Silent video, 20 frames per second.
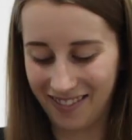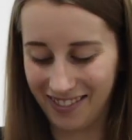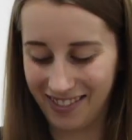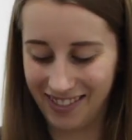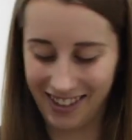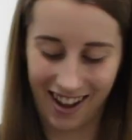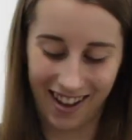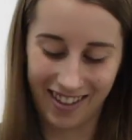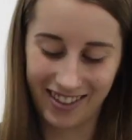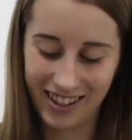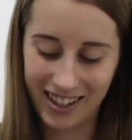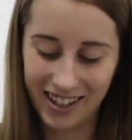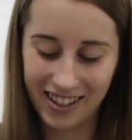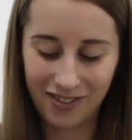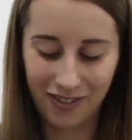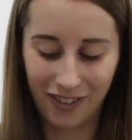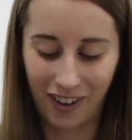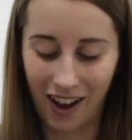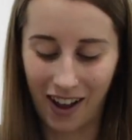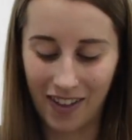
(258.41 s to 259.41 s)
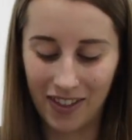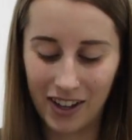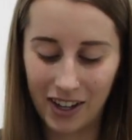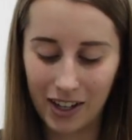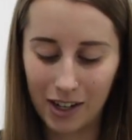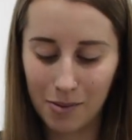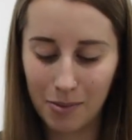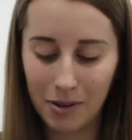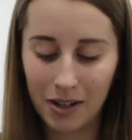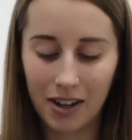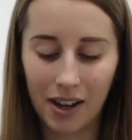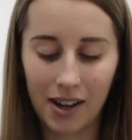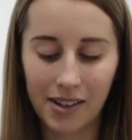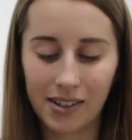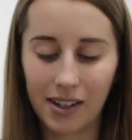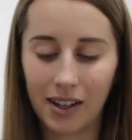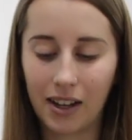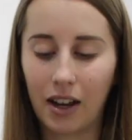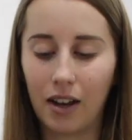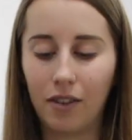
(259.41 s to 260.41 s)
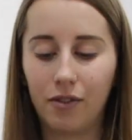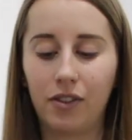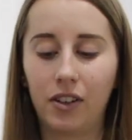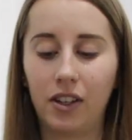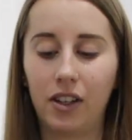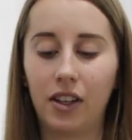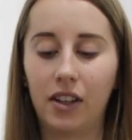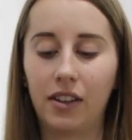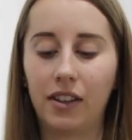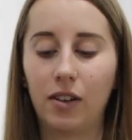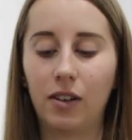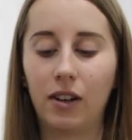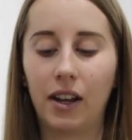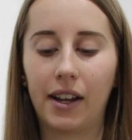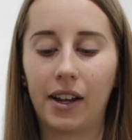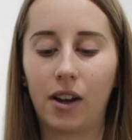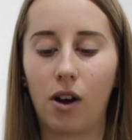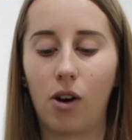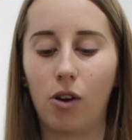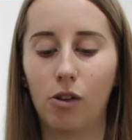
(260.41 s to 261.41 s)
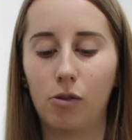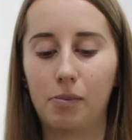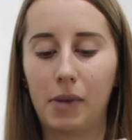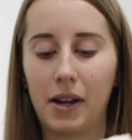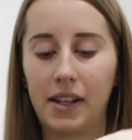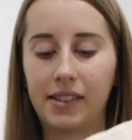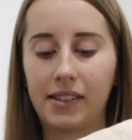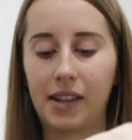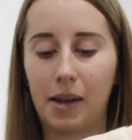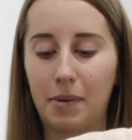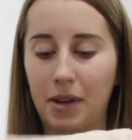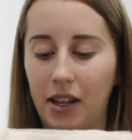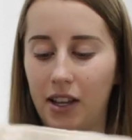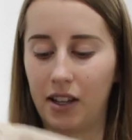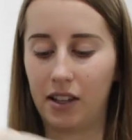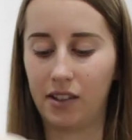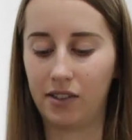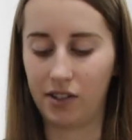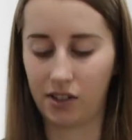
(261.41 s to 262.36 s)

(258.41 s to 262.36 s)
No, they're fine. They're going to be nice and comfy, and they'll like hold my stomach in.